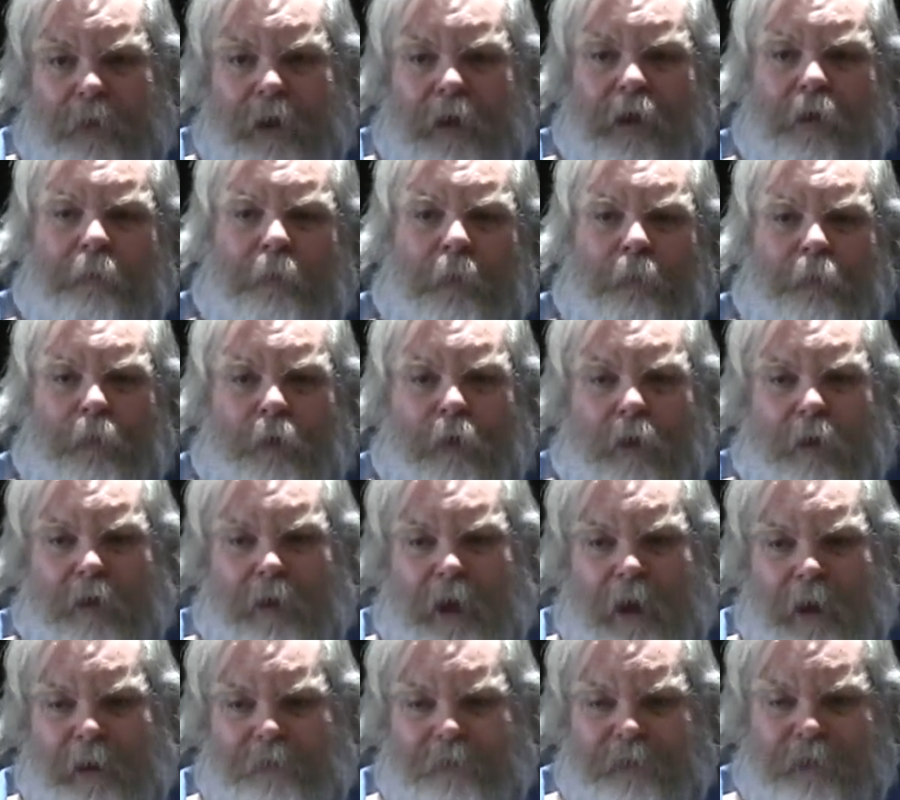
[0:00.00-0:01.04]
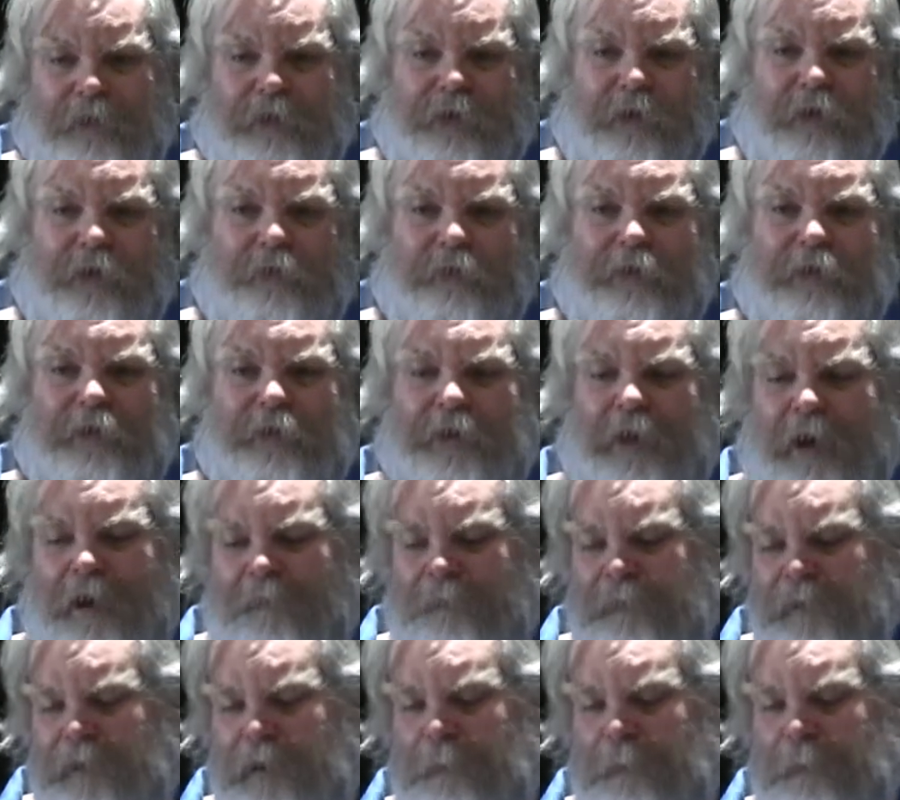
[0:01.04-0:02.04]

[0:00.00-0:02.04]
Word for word: They come up with all kinds of excuses. They have to